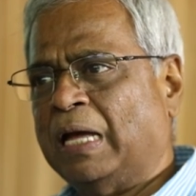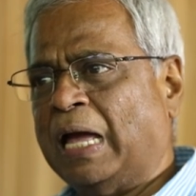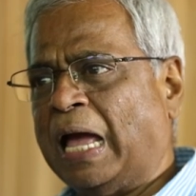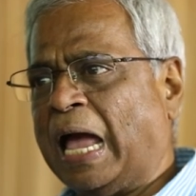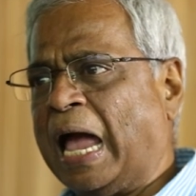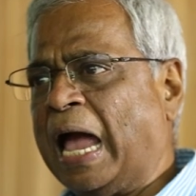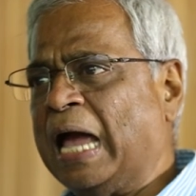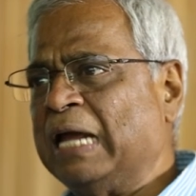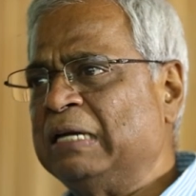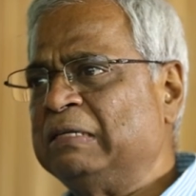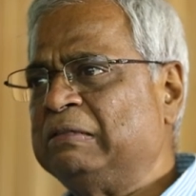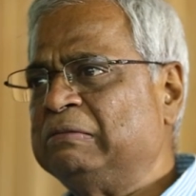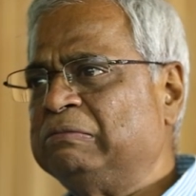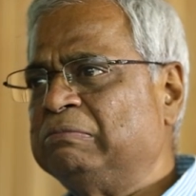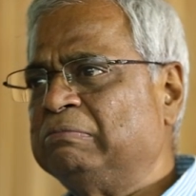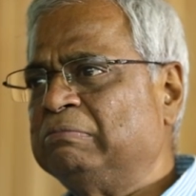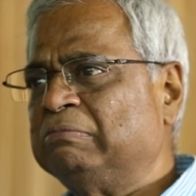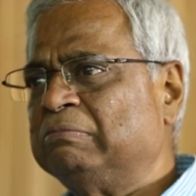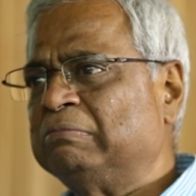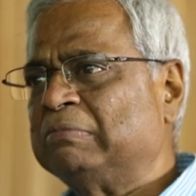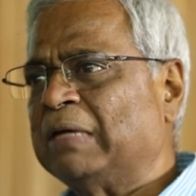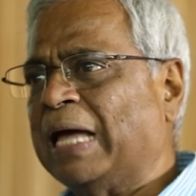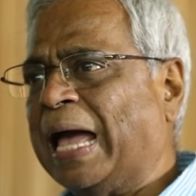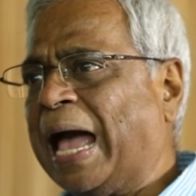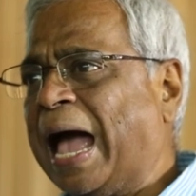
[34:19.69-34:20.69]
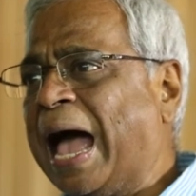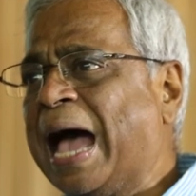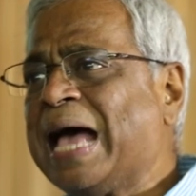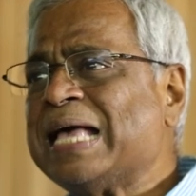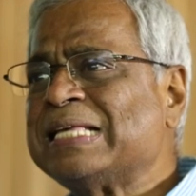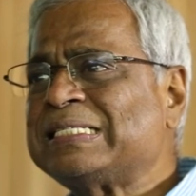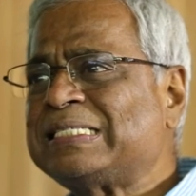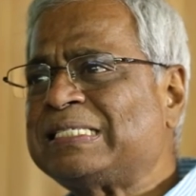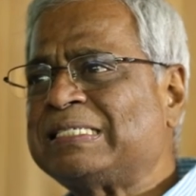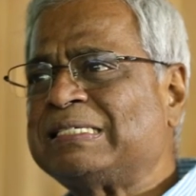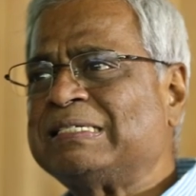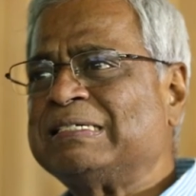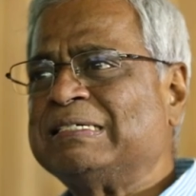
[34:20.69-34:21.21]
And
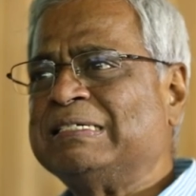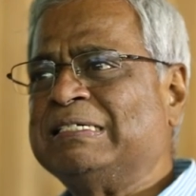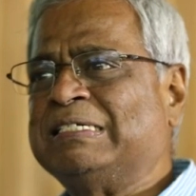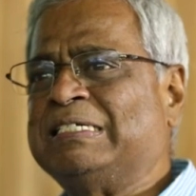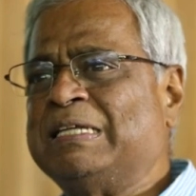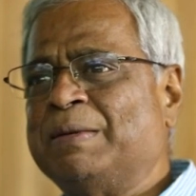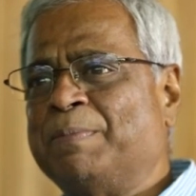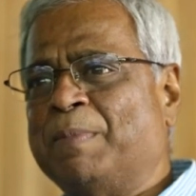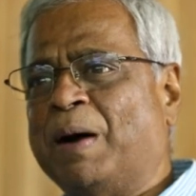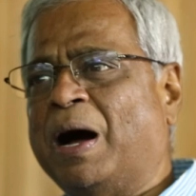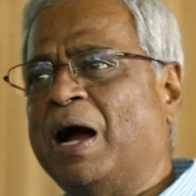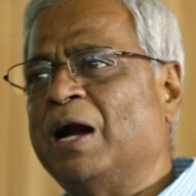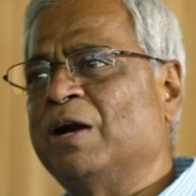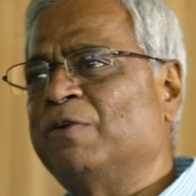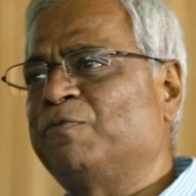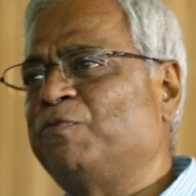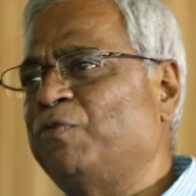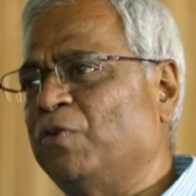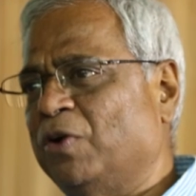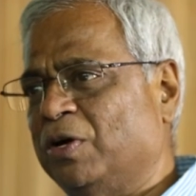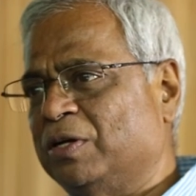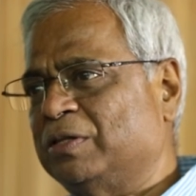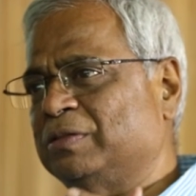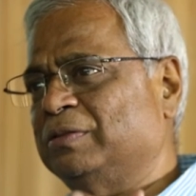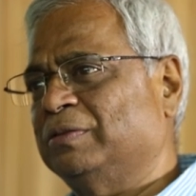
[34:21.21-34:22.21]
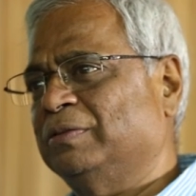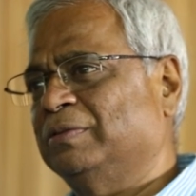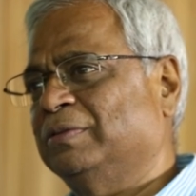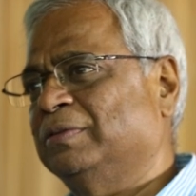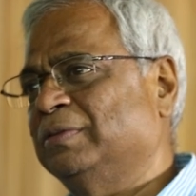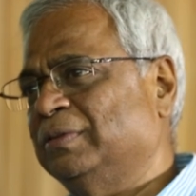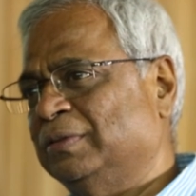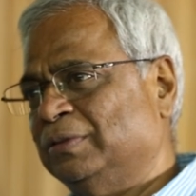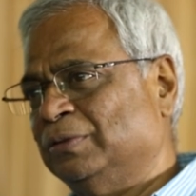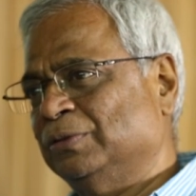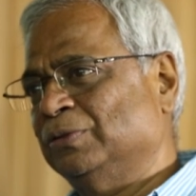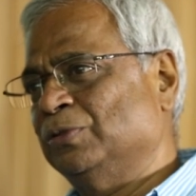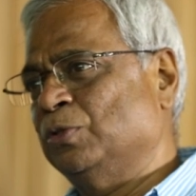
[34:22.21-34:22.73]
as demand for
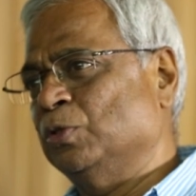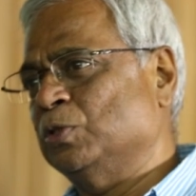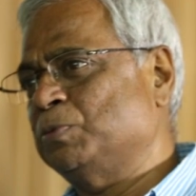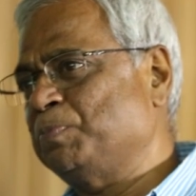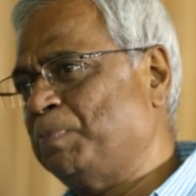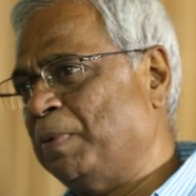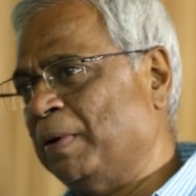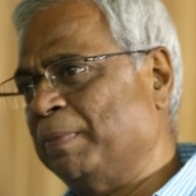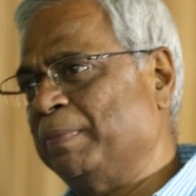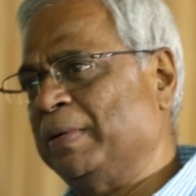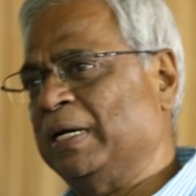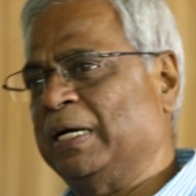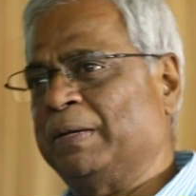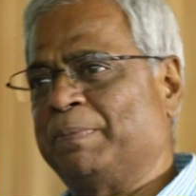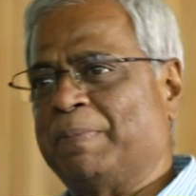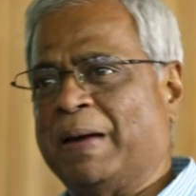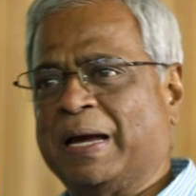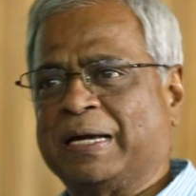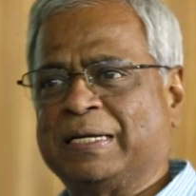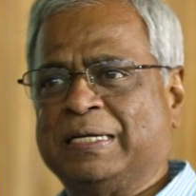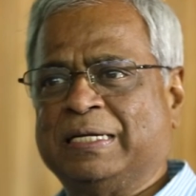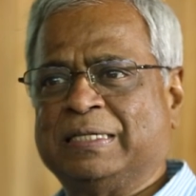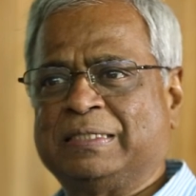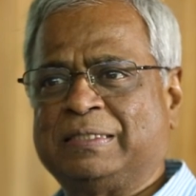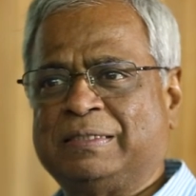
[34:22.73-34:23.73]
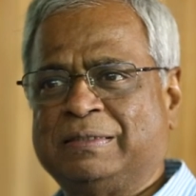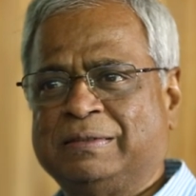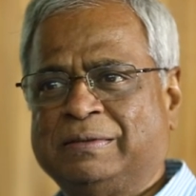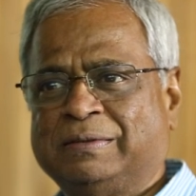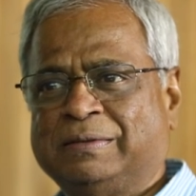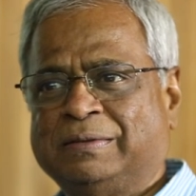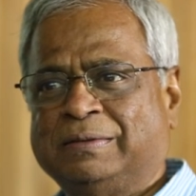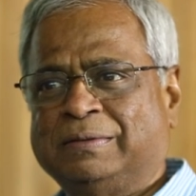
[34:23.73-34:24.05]
those permanent magnet,